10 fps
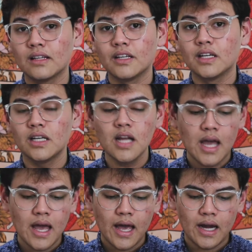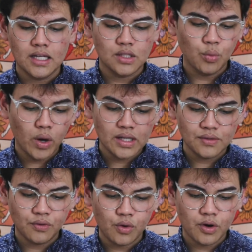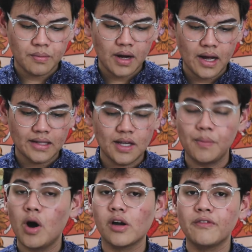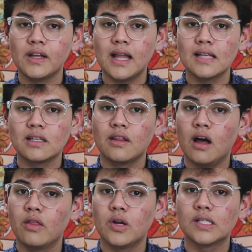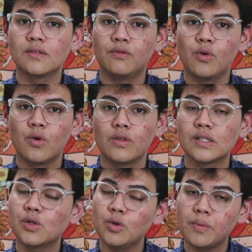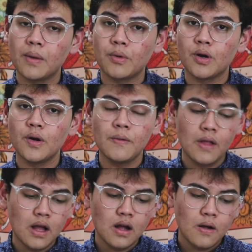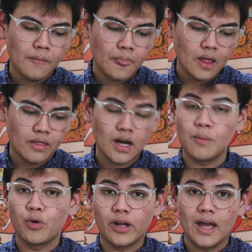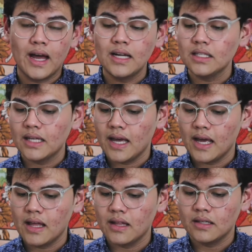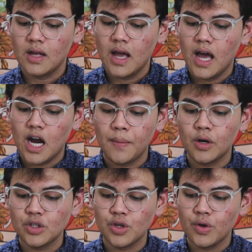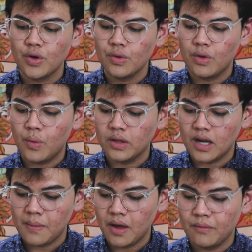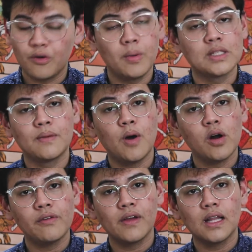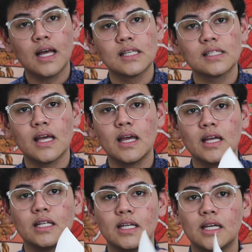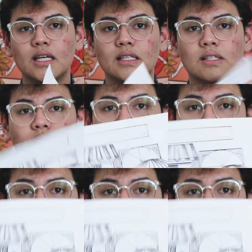done. And one is for my typography class and the other is for the school paper that I'm working at. And I'm gonna show you the one that I made for my typography class, and it's